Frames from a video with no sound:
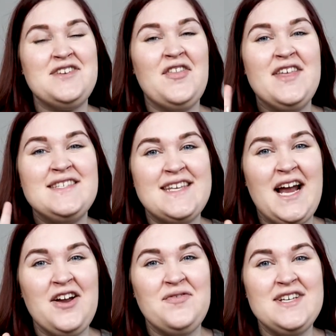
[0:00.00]
So the
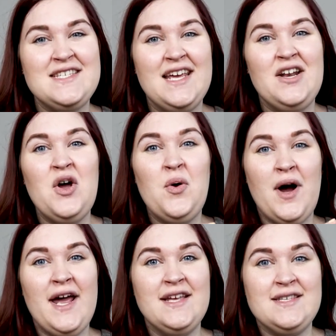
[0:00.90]
second reason
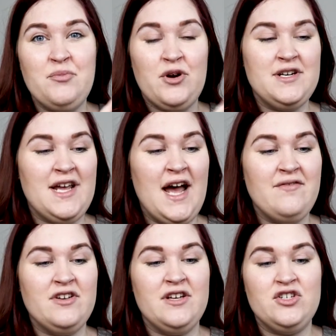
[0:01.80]
why it's important to
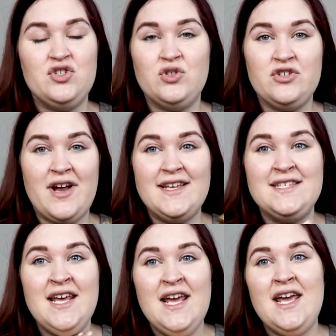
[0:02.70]
have a shoulder
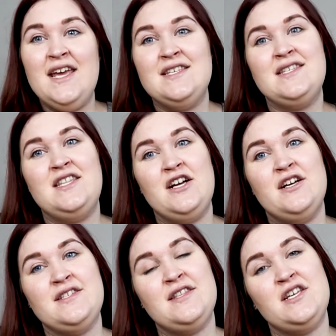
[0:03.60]
rest is
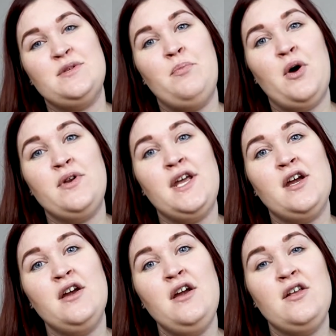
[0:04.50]
there's this bone
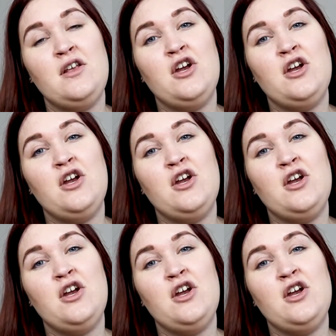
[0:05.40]
here,